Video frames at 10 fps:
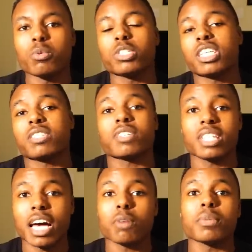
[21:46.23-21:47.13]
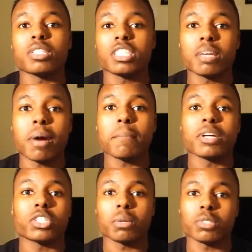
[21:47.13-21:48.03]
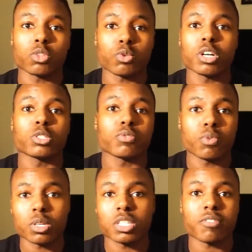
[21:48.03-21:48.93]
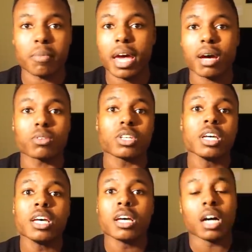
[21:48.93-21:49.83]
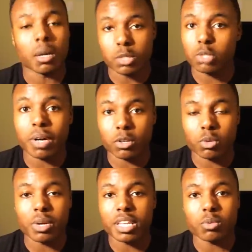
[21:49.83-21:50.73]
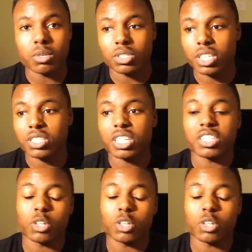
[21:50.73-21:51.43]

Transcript: which has allowed me to get my bench up to 347 pounds um, despite only weighing in the 160s.